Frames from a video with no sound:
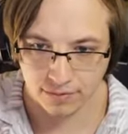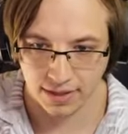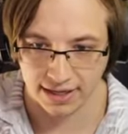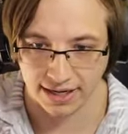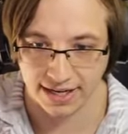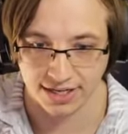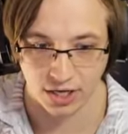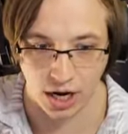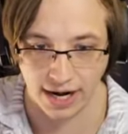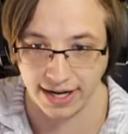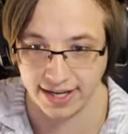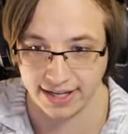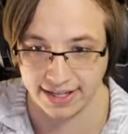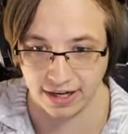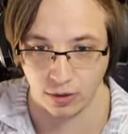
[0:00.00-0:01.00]
I need to- I
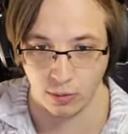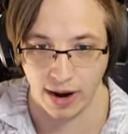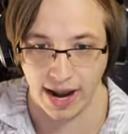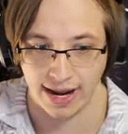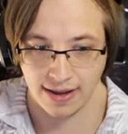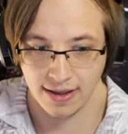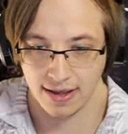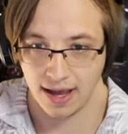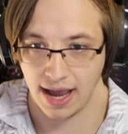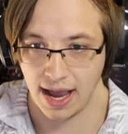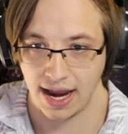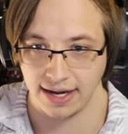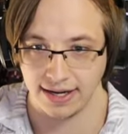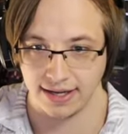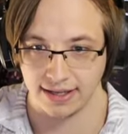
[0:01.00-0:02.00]
need to get away!
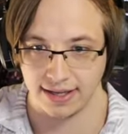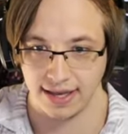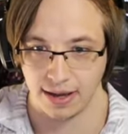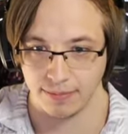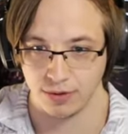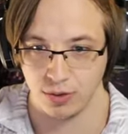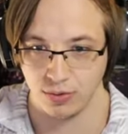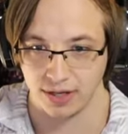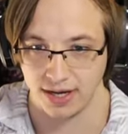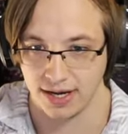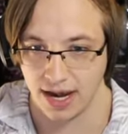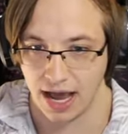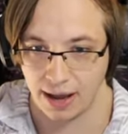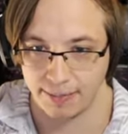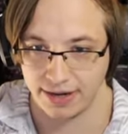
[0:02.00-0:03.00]
I need to- yep, you
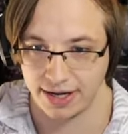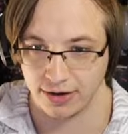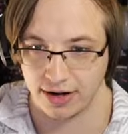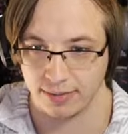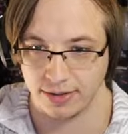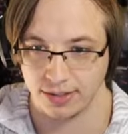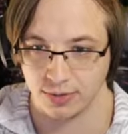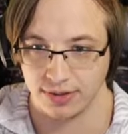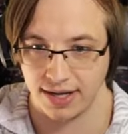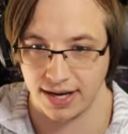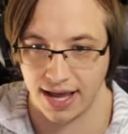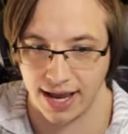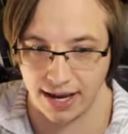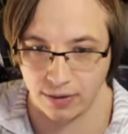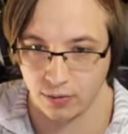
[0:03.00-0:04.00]
cannot be near enemies
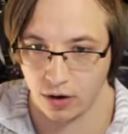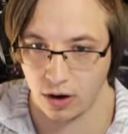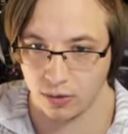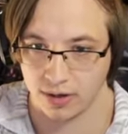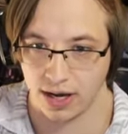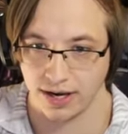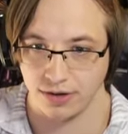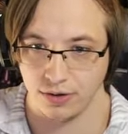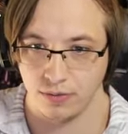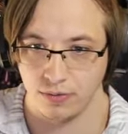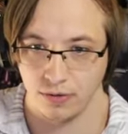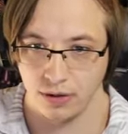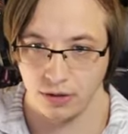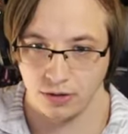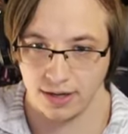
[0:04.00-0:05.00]
die. Oh god, dude.
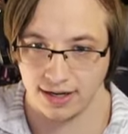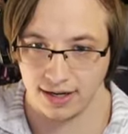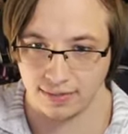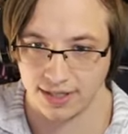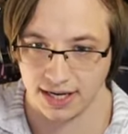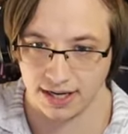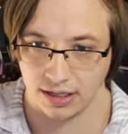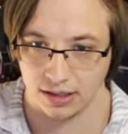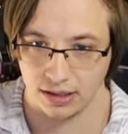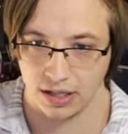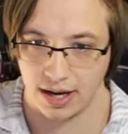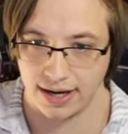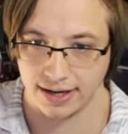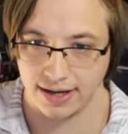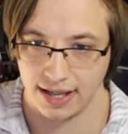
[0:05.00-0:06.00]
Ended up taking a
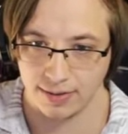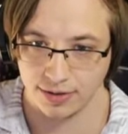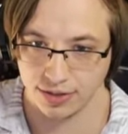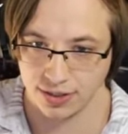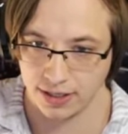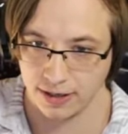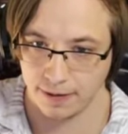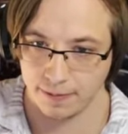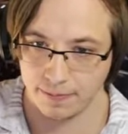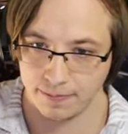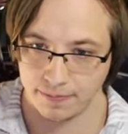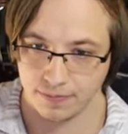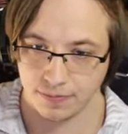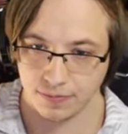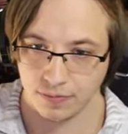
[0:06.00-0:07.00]
lot of damage there.
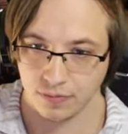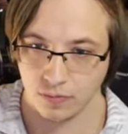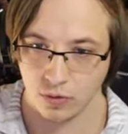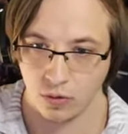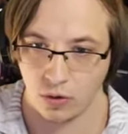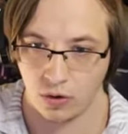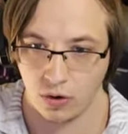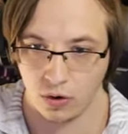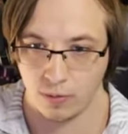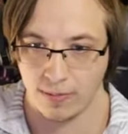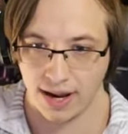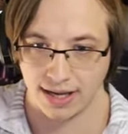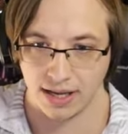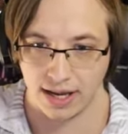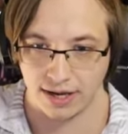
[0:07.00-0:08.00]
Oh
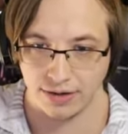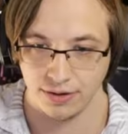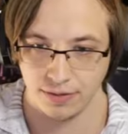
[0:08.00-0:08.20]
my god, dude.